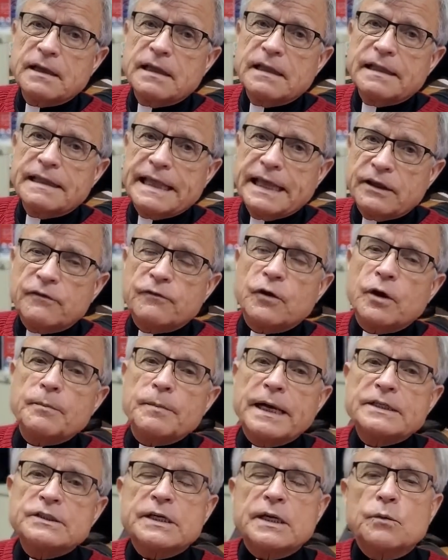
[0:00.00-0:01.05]
Thank you very
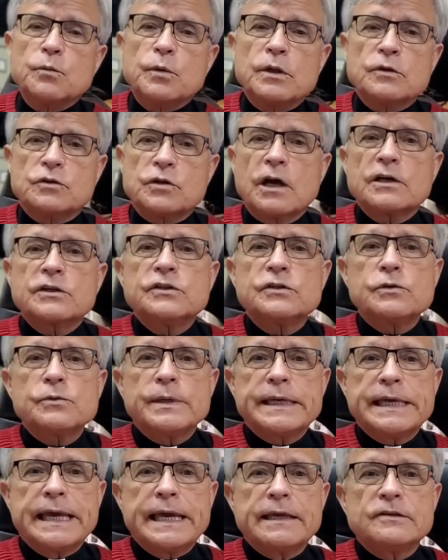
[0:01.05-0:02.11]
much, and we'll talk to you
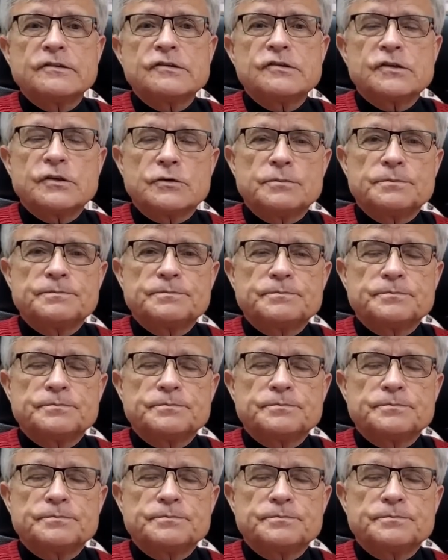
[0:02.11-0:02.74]
again soon.